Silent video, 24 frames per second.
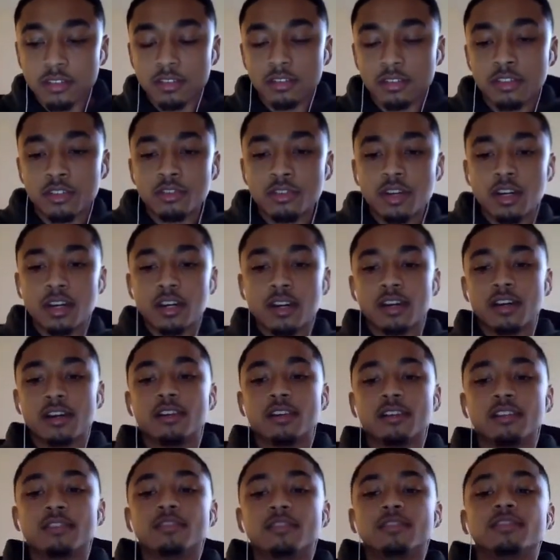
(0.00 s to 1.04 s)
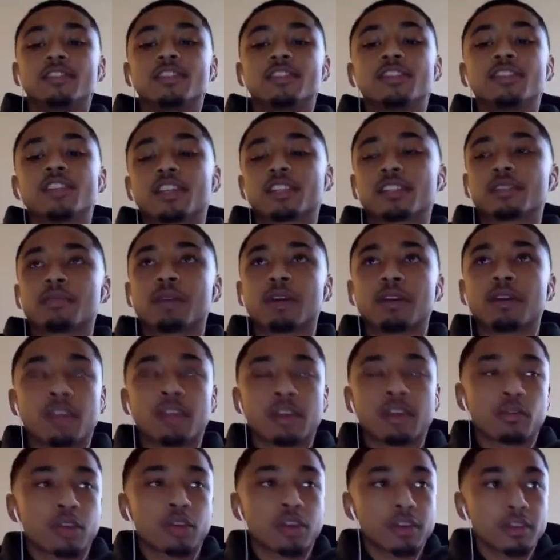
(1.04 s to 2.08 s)
you talked about
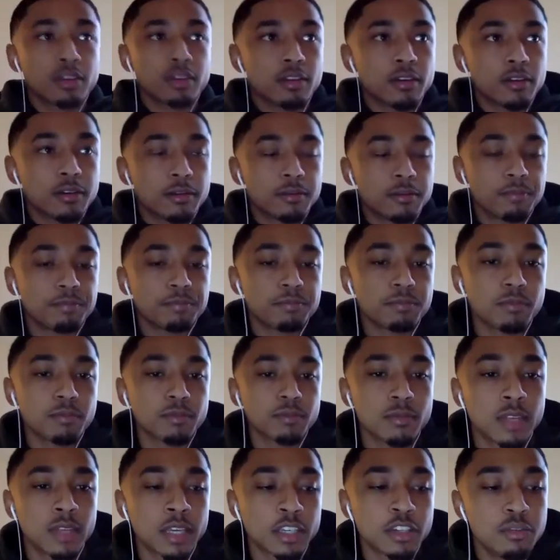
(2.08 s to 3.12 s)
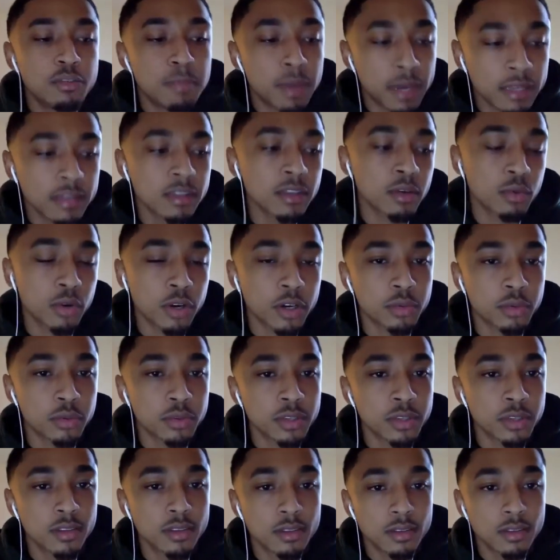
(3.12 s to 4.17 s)
like working like you mainly work
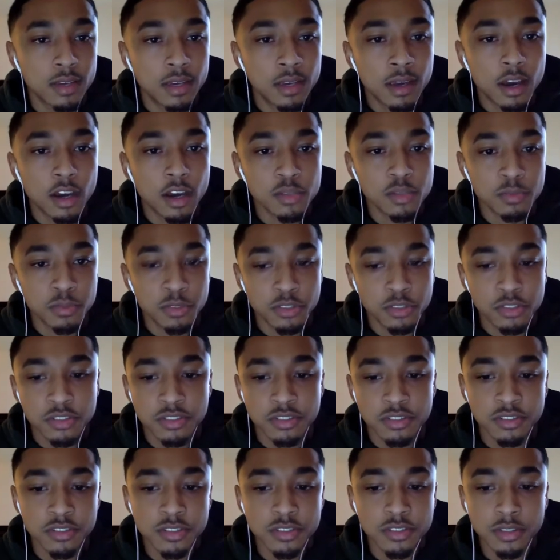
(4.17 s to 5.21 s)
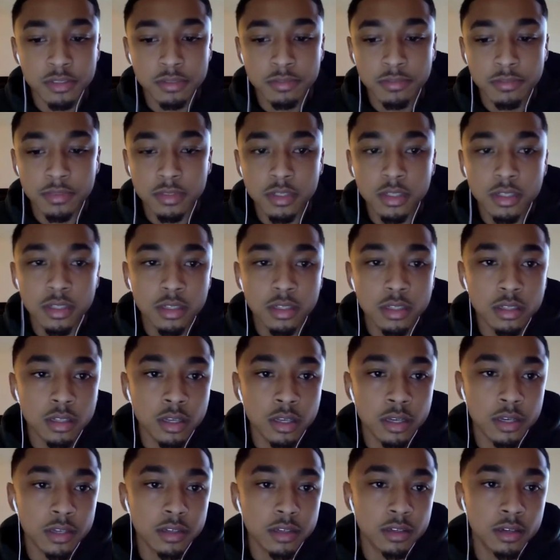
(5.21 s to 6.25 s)
with in-house producers and shit.
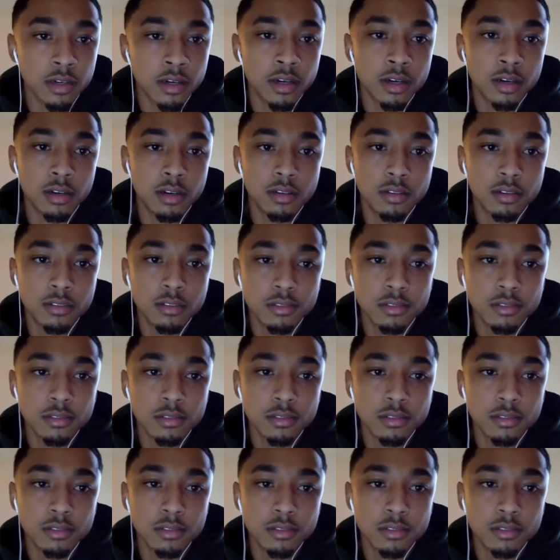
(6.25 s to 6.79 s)
Like just